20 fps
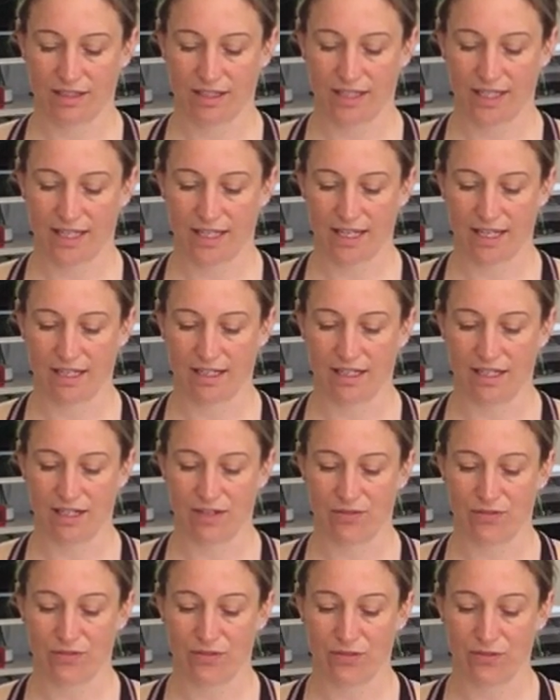Again,
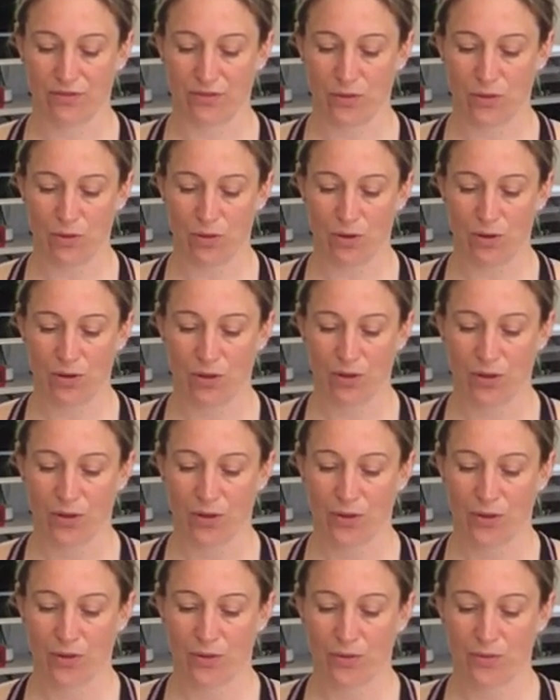in for 4,
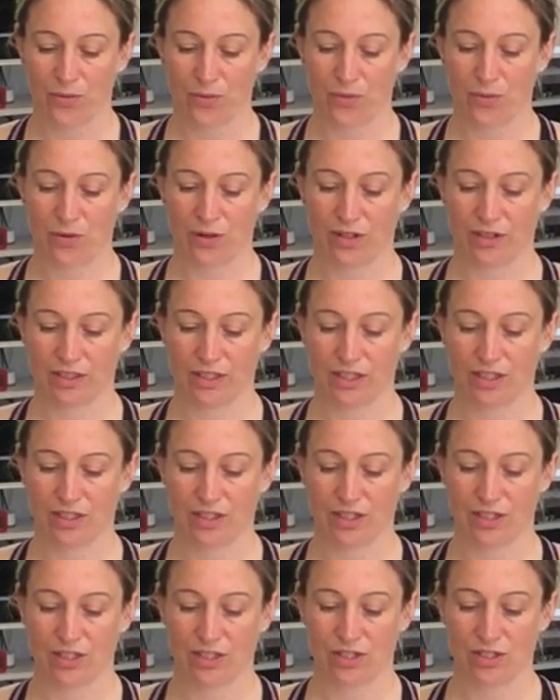1,
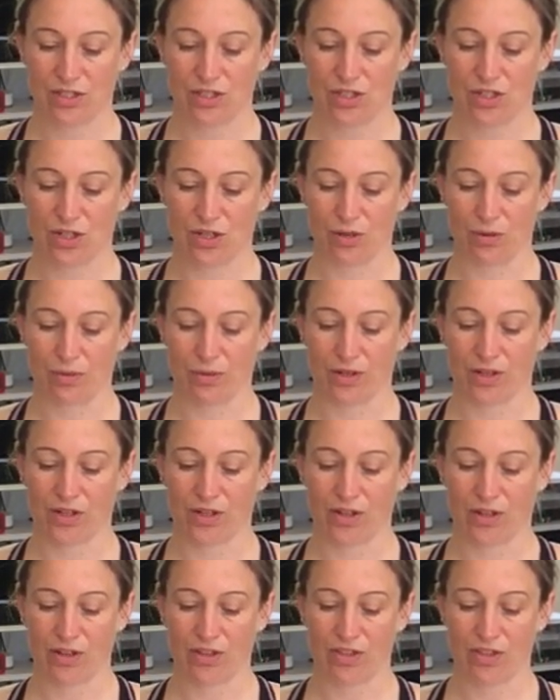2,
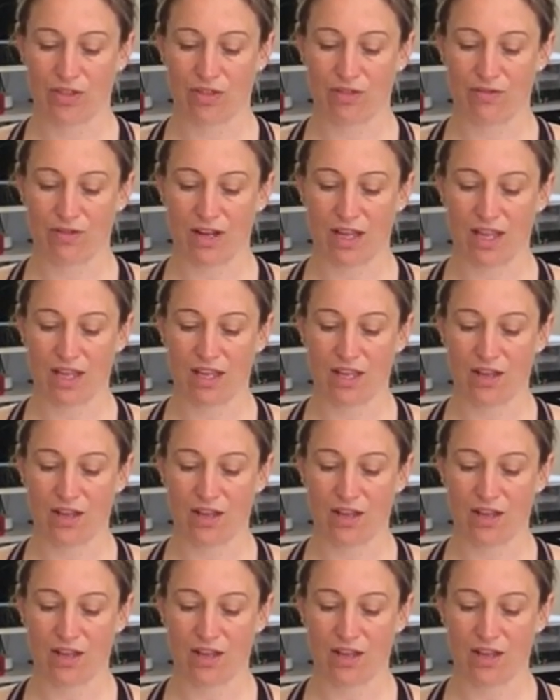3,